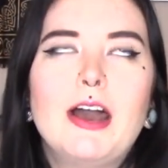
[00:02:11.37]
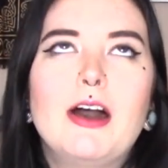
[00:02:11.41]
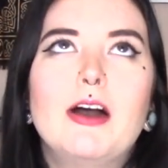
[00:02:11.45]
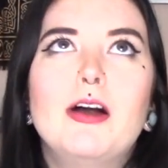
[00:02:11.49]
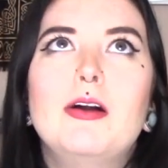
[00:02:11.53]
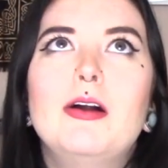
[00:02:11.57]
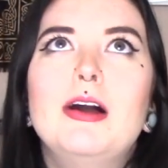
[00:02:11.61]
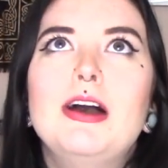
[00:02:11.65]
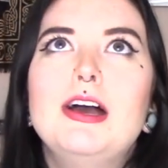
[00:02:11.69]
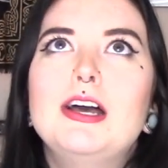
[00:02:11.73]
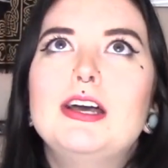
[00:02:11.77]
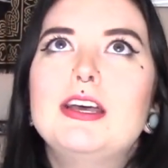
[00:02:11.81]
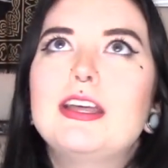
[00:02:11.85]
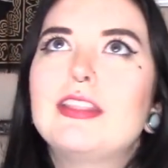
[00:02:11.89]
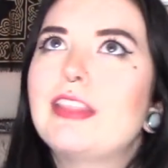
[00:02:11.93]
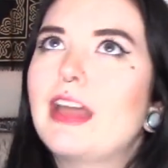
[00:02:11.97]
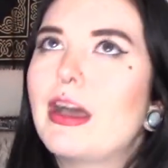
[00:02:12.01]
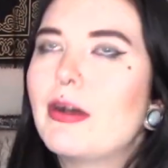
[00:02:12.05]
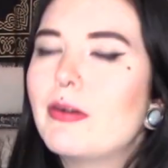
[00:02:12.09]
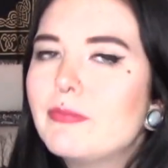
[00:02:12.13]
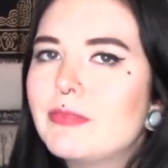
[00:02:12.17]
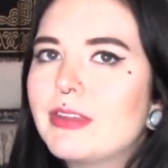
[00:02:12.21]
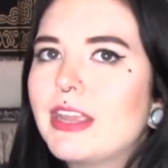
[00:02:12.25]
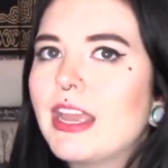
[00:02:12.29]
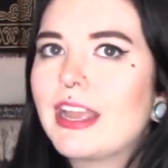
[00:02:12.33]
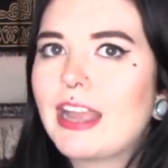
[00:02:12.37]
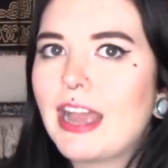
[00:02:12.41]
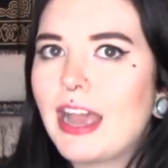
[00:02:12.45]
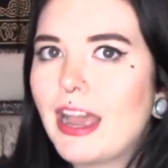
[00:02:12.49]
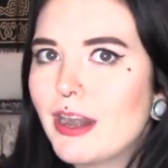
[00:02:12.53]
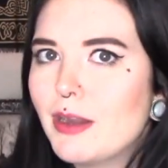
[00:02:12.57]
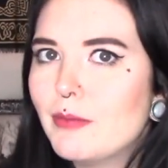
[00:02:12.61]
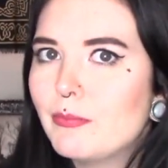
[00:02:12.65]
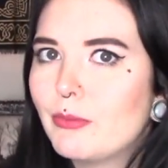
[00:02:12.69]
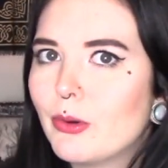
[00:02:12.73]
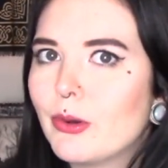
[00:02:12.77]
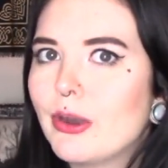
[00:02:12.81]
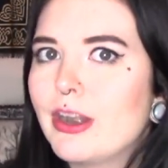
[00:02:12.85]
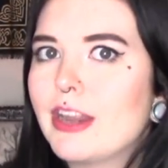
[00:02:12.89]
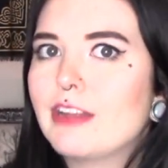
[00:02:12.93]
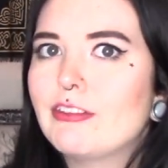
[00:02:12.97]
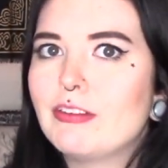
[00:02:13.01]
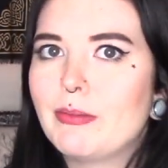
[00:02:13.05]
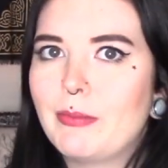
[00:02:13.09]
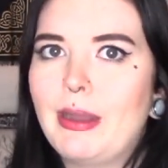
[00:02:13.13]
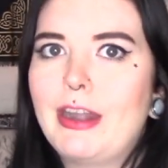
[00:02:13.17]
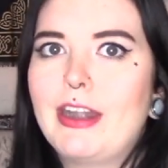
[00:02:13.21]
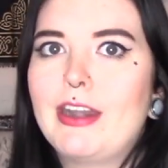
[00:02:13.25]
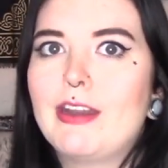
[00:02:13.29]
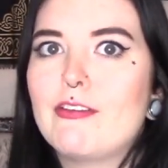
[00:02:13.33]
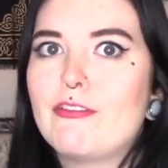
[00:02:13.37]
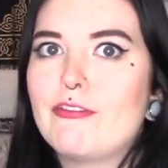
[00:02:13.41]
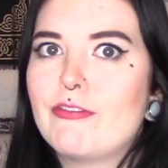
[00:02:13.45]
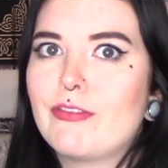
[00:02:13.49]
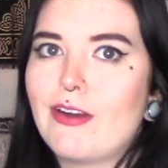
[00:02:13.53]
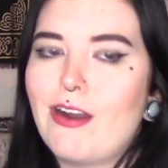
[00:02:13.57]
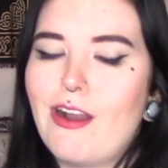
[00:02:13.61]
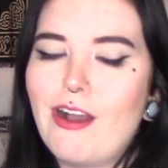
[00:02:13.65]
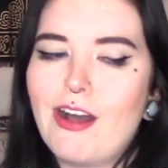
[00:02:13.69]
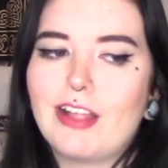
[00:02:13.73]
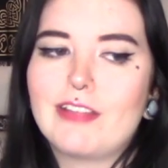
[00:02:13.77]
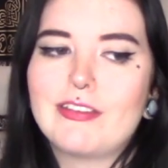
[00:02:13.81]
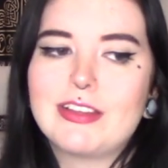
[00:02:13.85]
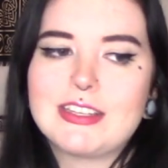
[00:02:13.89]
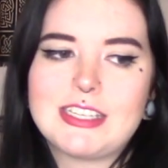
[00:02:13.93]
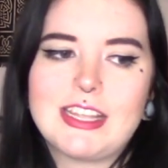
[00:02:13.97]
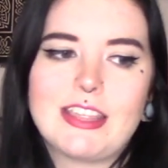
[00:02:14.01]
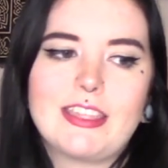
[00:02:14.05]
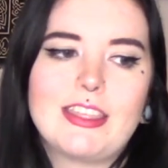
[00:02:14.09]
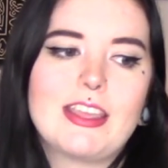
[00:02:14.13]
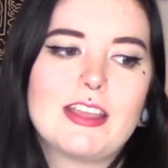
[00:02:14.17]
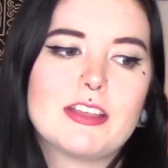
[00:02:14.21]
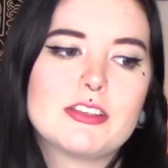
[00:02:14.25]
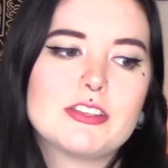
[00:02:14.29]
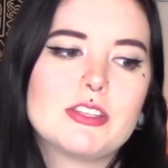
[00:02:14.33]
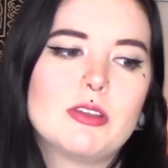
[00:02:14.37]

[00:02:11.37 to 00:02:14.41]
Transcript: and that would get kind of boring and repetitive for all of us, I think.